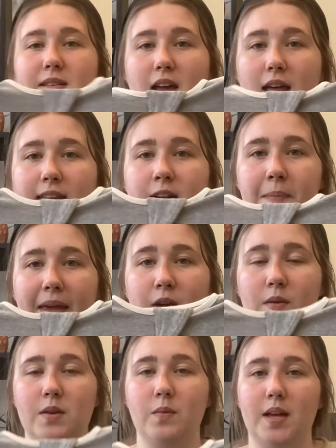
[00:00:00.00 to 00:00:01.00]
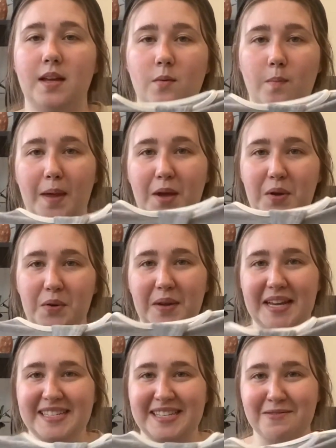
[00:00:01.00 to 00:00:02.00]
got little penguin
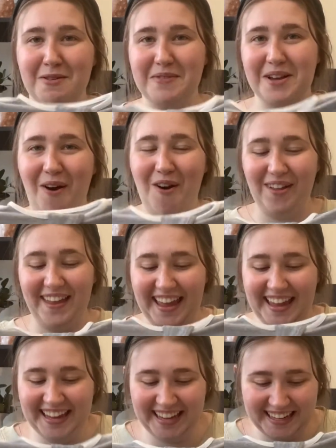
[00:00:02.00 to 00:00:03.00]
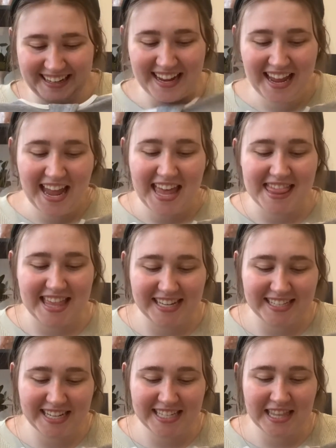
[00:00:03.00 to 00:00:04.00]
wings is what we call it.
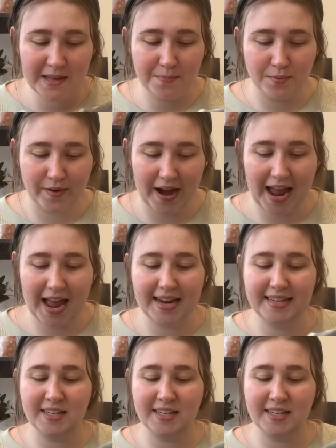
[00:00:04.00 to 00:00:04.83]
This is the brand